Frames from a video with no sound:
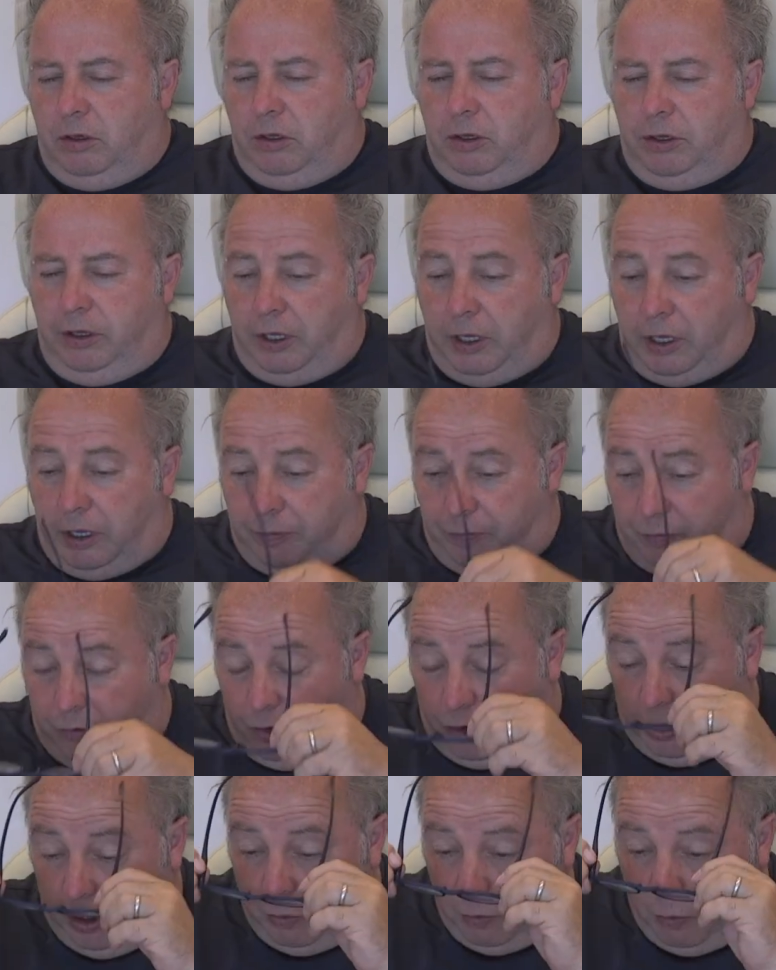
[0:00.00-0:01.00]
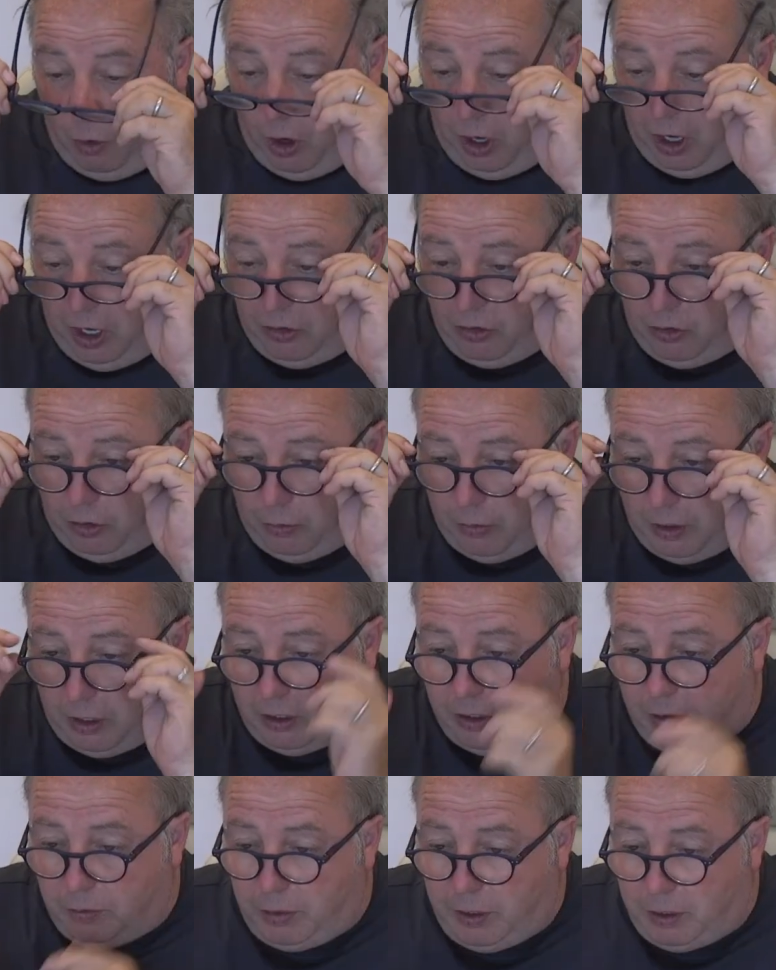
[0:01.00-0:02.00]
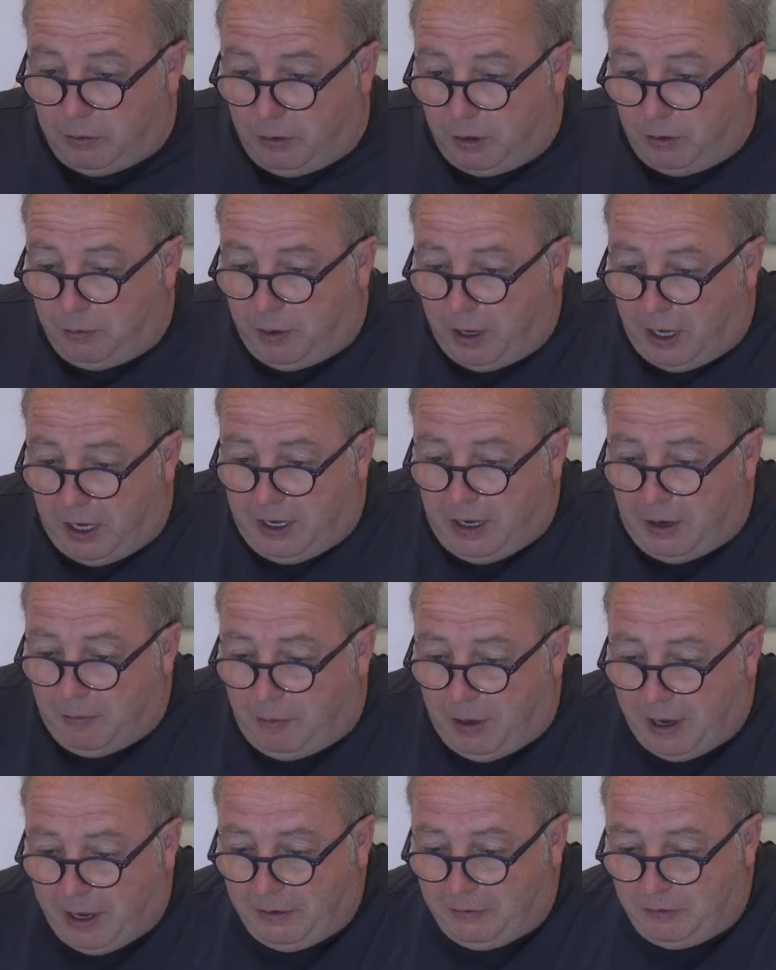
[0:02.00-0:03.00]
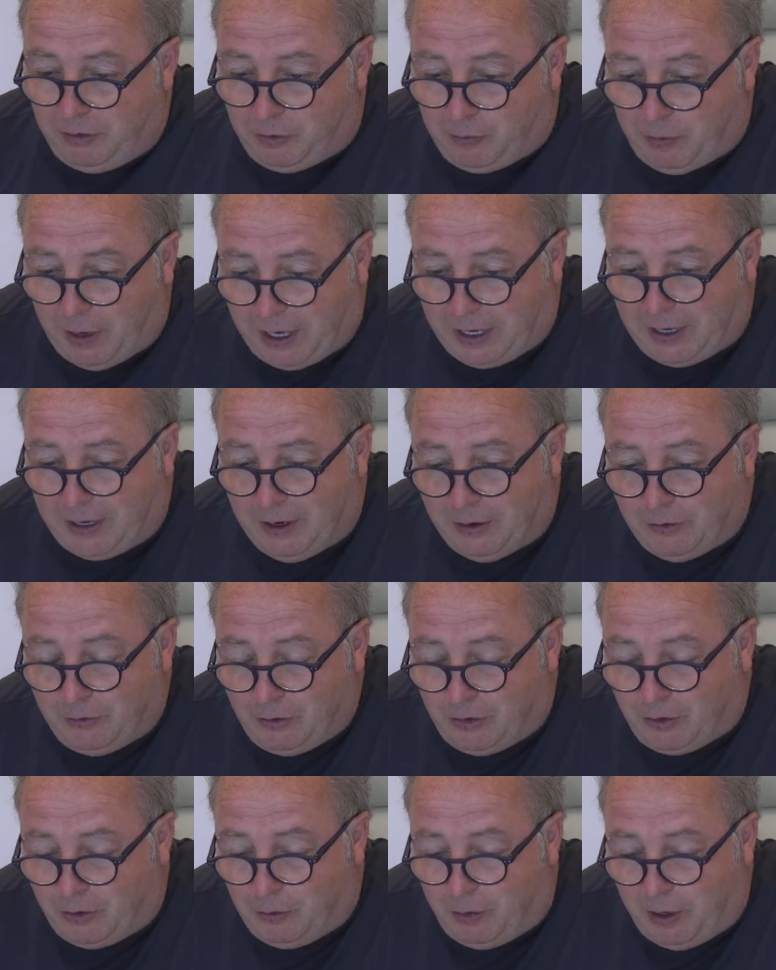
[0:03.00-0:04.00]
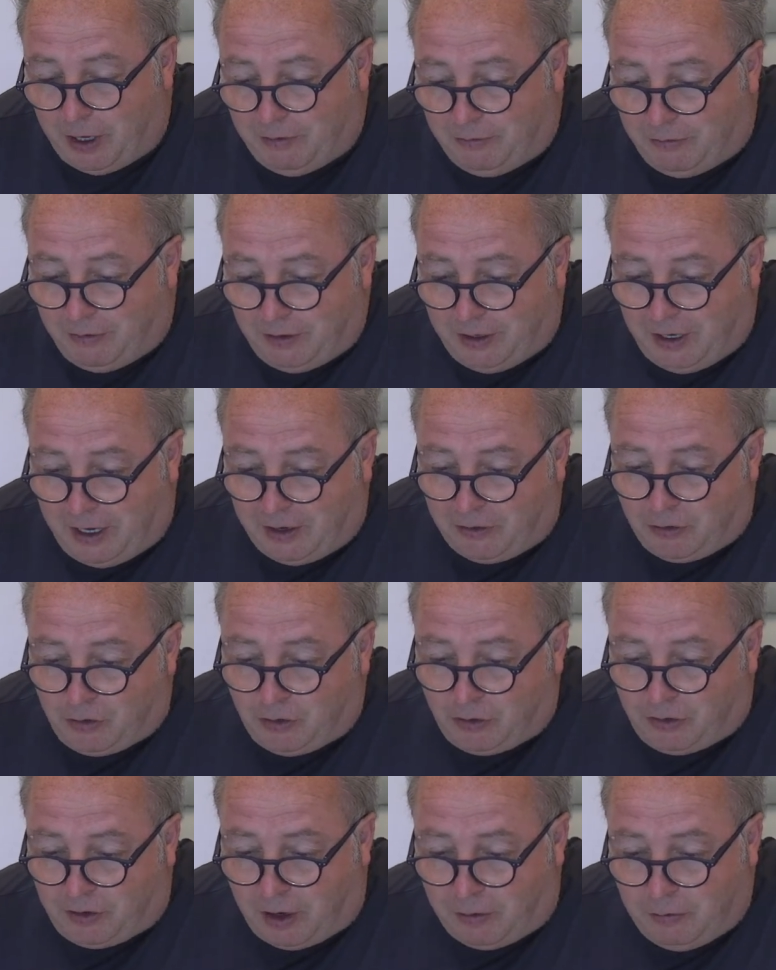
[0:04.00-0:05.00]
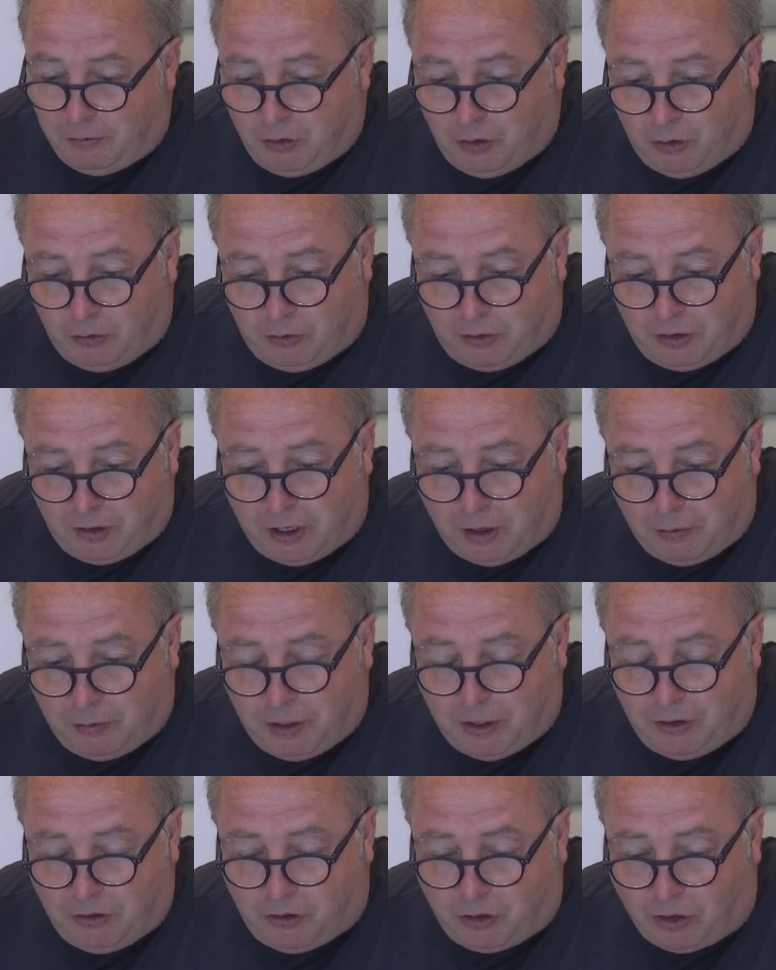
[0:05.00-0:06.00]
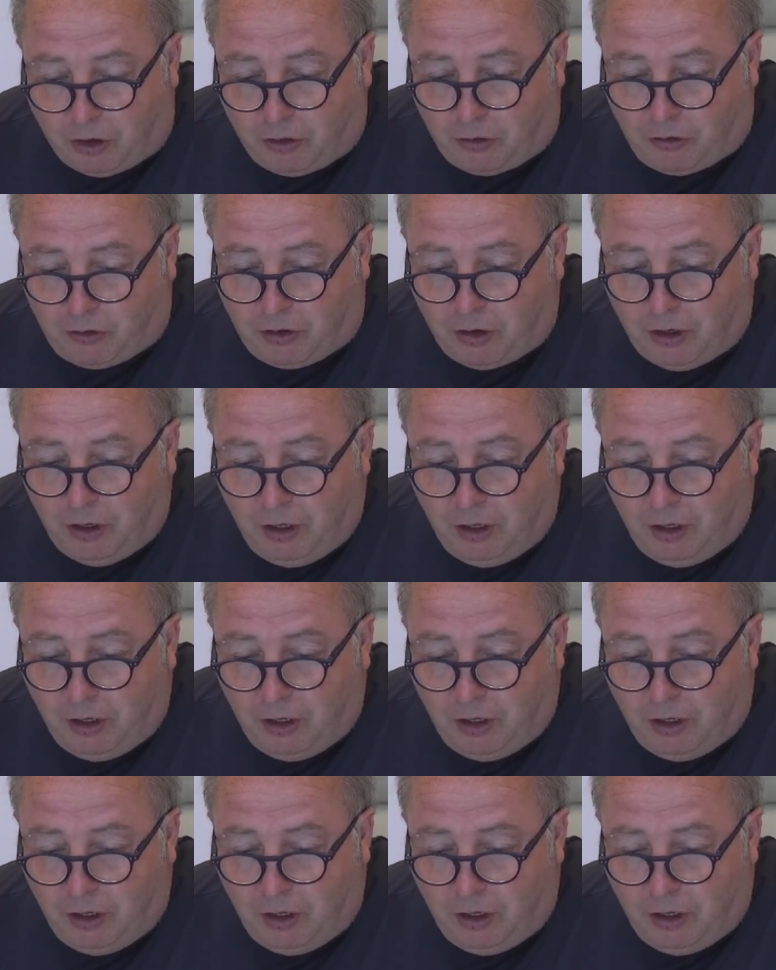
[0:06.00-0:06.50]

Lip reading: Yeah, so it might actually mean that people are paying their bounce back loans to pay for the extra stamp duty they're being charged.